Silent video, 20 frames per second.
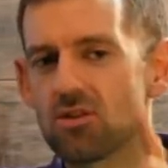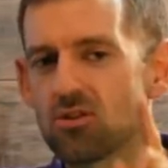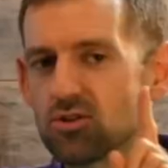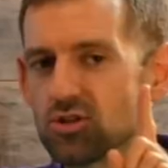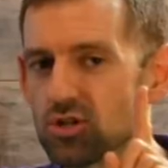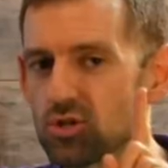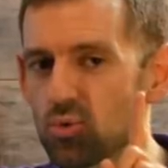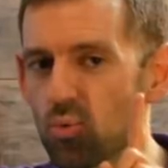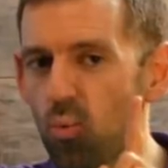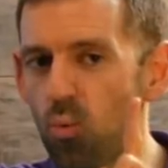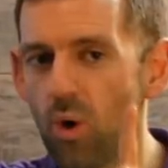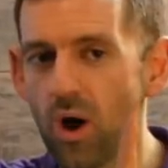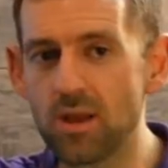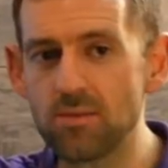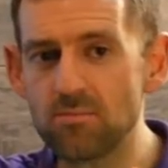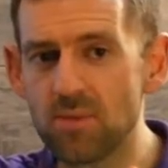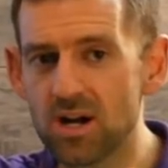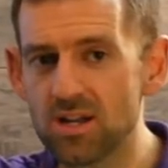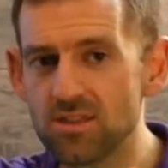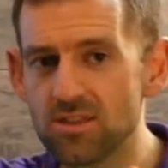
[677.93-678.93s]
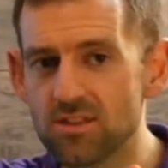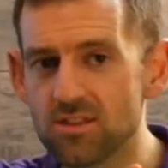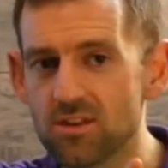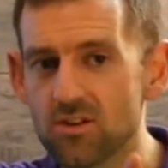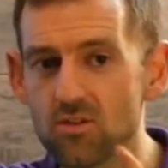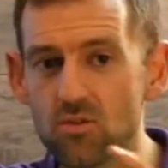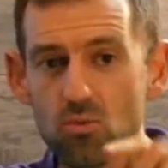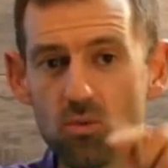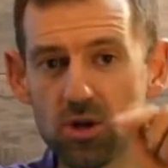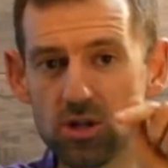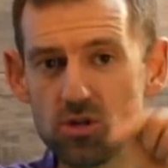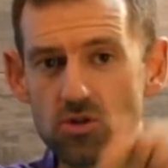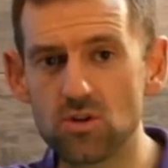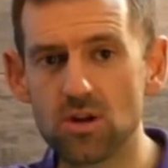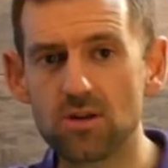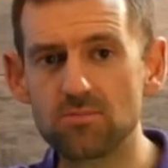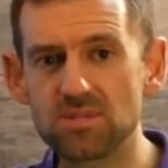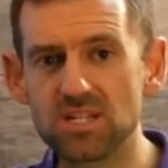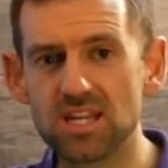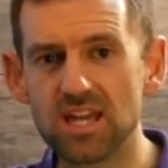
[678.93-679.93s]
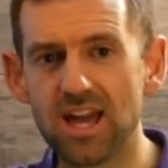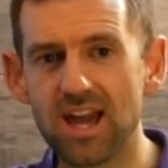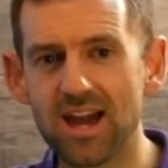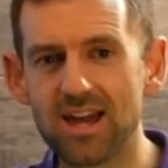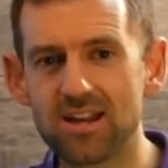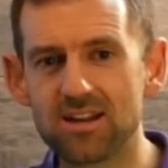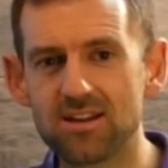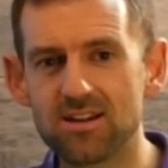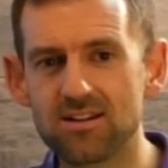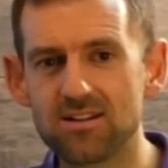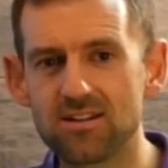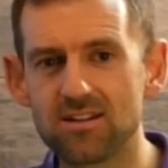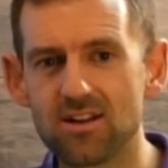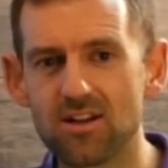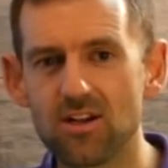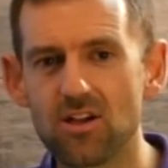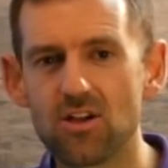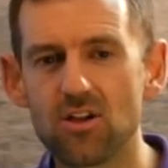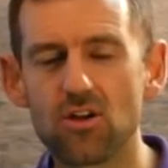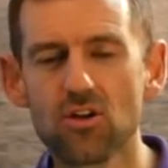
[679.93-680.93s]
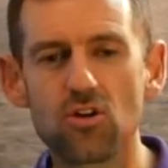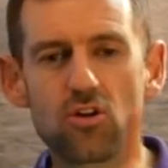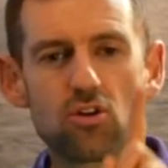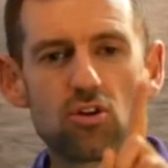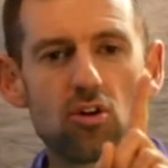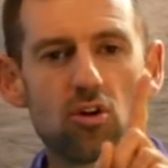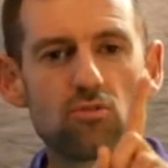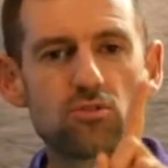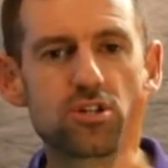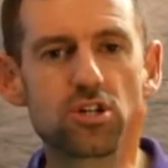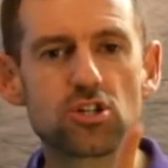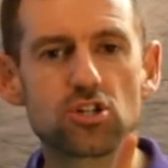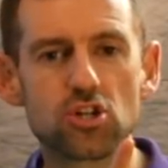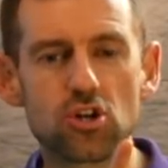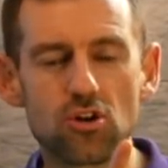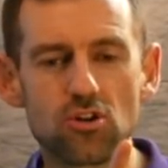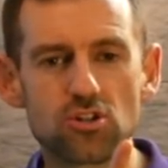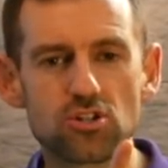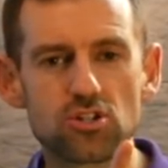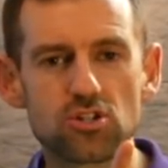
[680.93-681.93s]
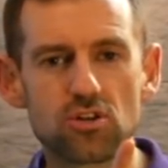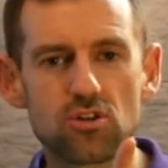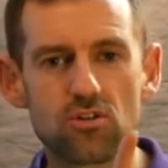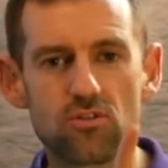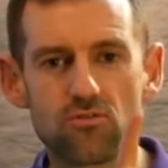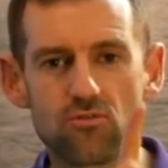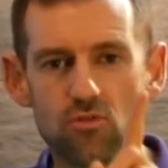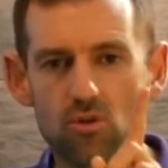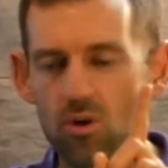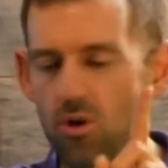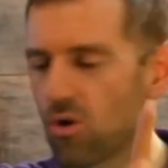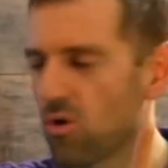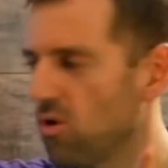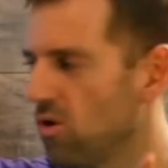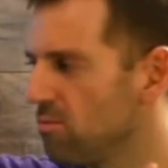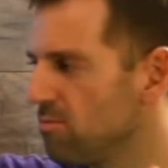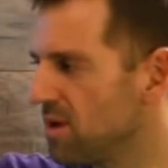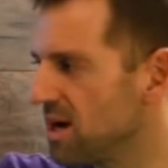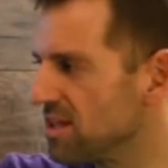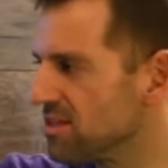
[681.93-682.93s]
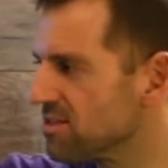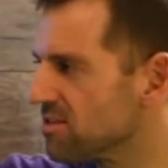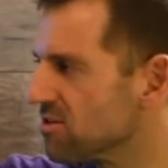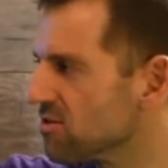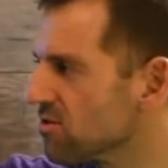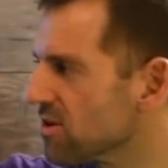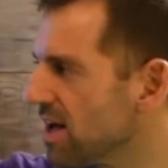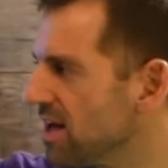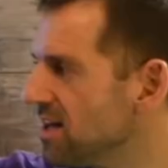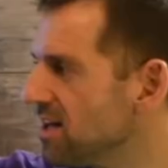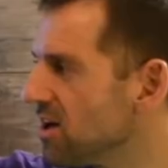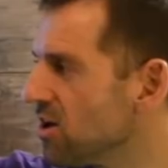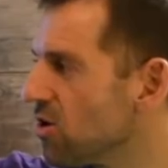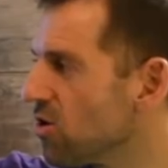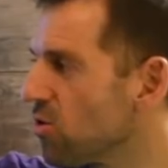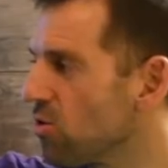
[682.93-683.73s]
Just one month when you come to Canada, go to church for a whole month, okay?